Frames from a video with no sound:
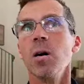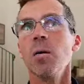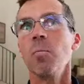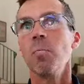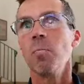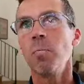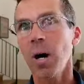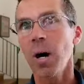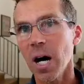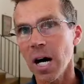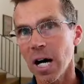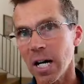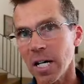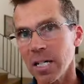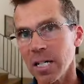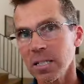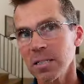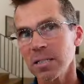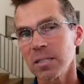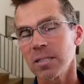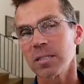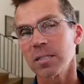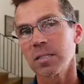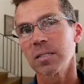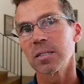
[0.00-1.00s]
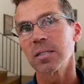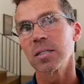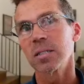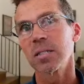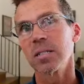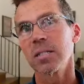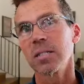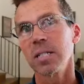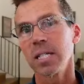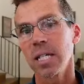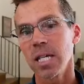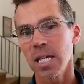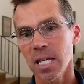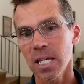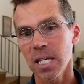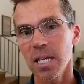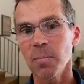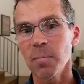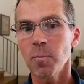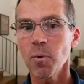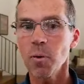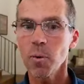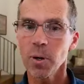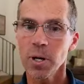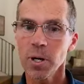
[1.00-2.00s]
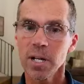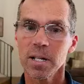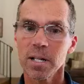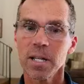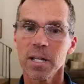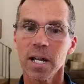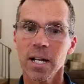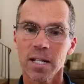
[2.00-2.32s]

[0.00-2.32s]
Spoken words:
but the key thing